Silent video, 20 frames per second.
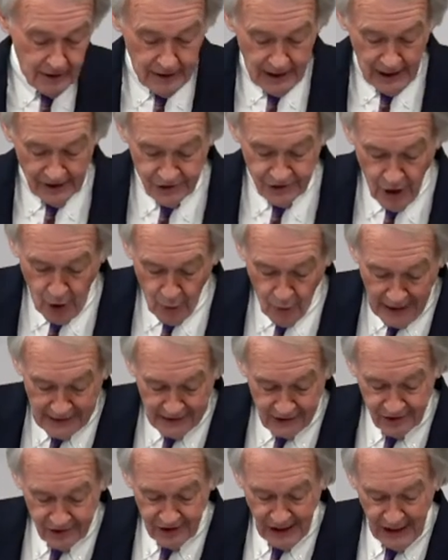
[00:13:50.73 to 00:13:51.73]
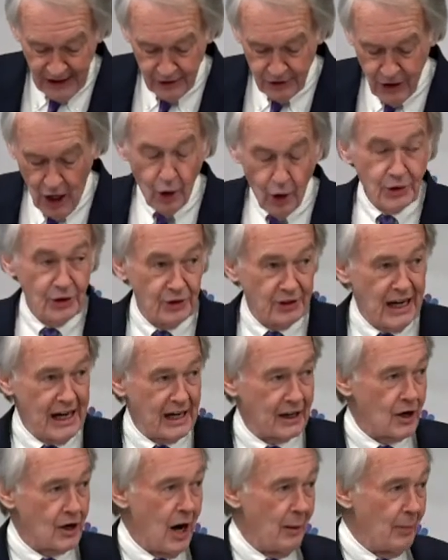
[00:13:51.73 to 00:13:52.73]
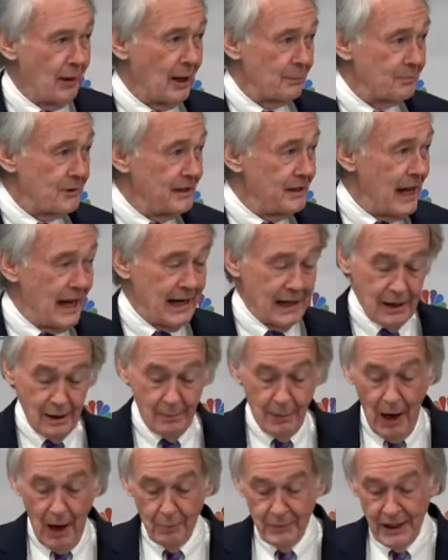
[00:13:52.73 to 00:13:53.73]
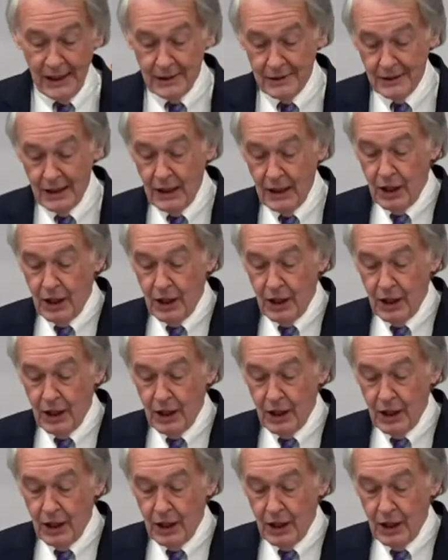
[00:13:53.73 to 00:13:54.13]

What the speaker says: has no right to say, no, you can't gobble up the data about me.